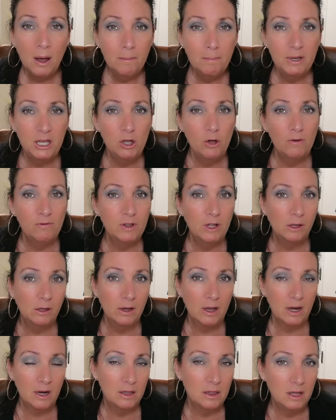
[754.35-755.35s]
but you have to
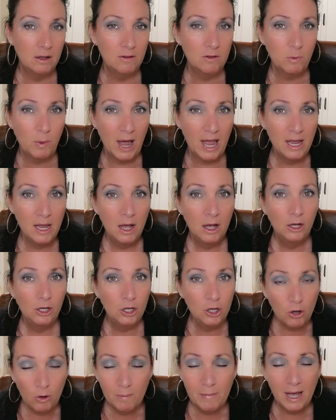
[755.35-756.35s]
look at it this way.
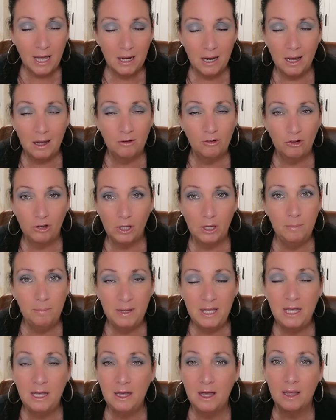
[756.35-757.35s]
You might actually
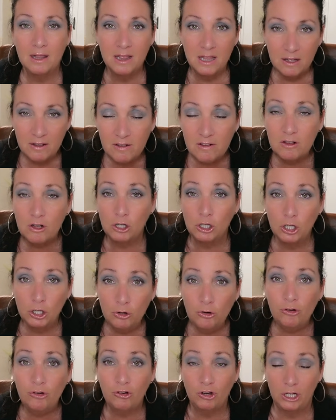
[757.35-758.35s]
be the
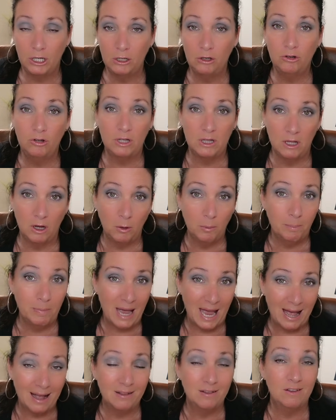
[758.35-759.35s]
solution to their
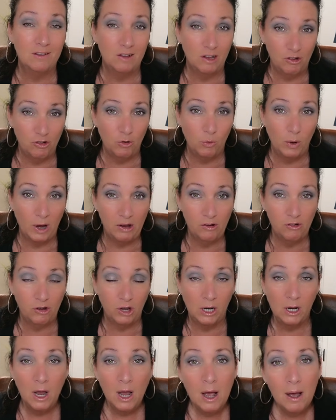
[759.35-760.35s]
bad situation,